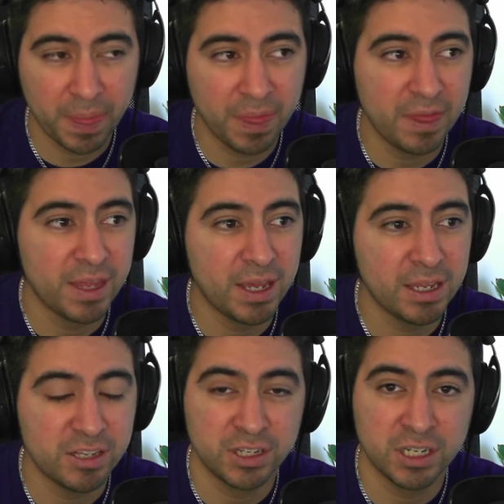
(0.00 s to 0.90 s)

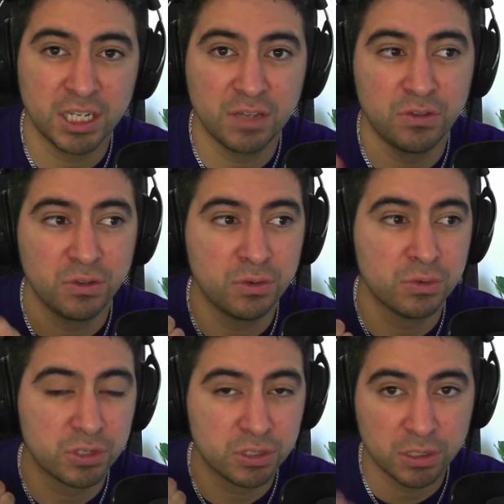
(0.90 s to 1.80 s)
that is going to give you
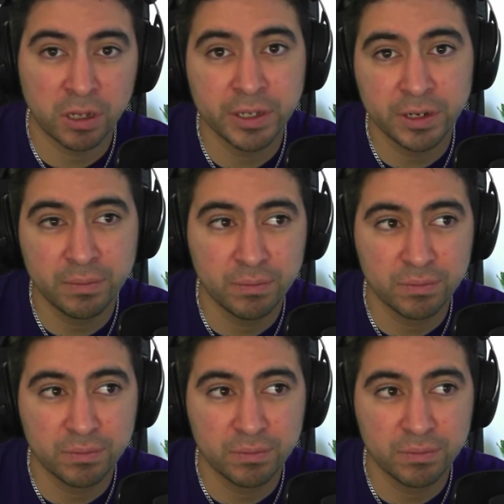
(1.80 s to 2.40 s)
solid